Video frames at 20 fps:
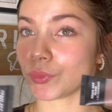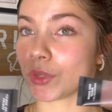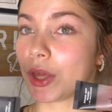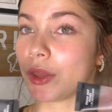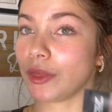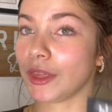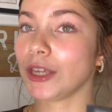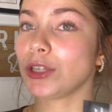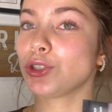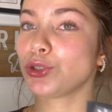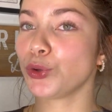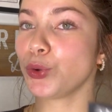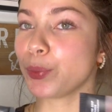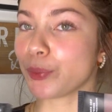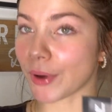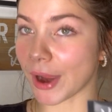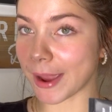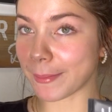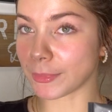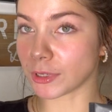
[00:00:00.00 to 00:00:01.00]
These two
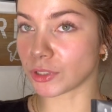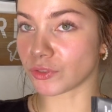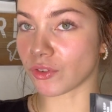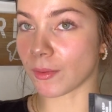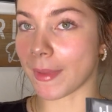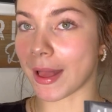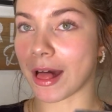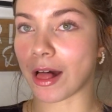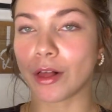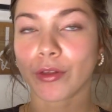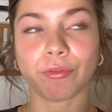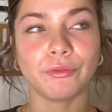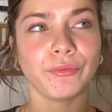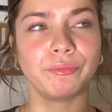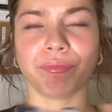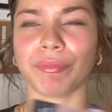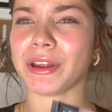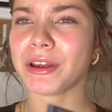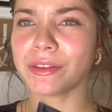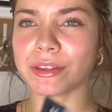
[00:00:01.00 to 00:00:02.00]
primers from e.l.f.,
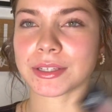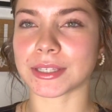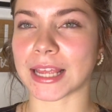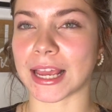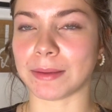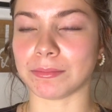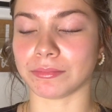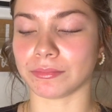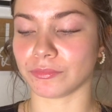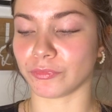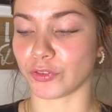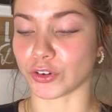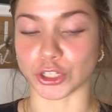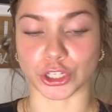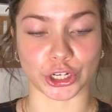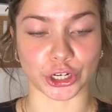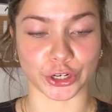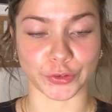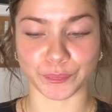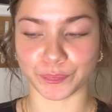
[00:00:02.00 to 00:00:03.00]
they're the same for
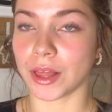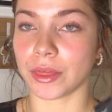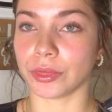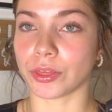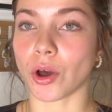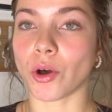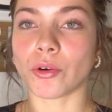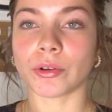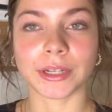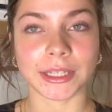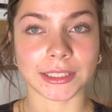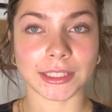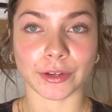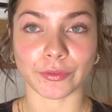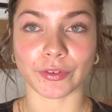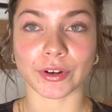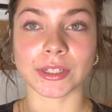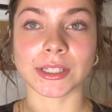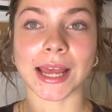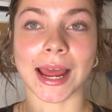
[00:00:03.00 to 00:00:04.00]
sure. The only
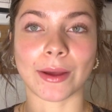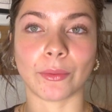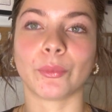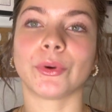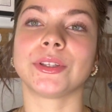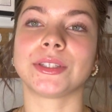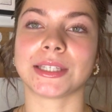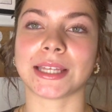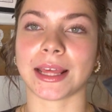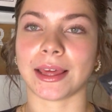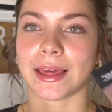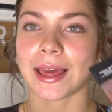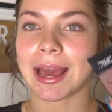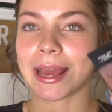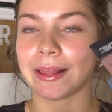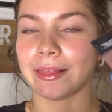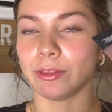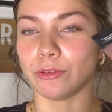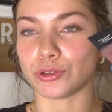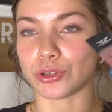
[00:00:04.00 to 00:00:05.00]
difference I would say, I
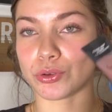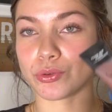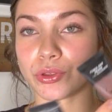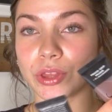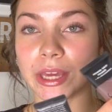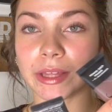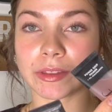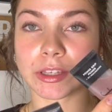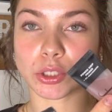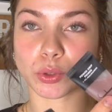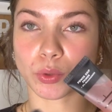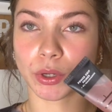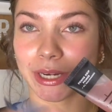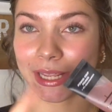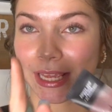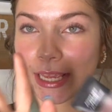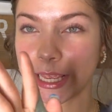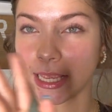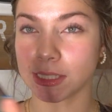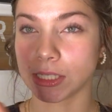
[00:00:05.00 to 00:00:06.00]
do think this one
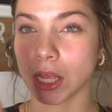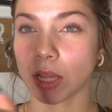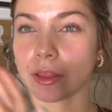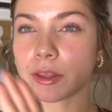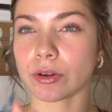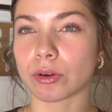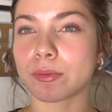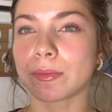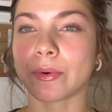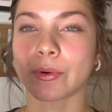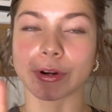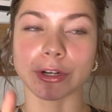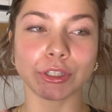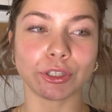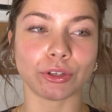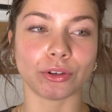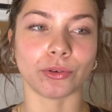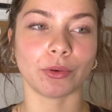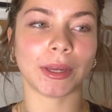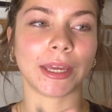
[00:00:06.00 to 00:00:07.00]
is a little more
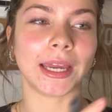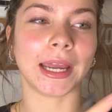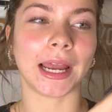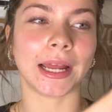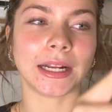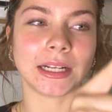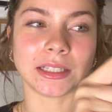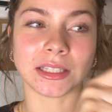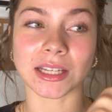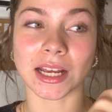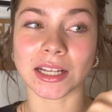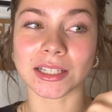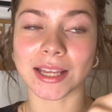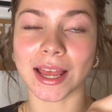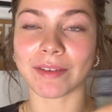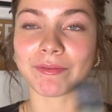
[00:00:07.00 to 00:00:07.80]
dewy and it does have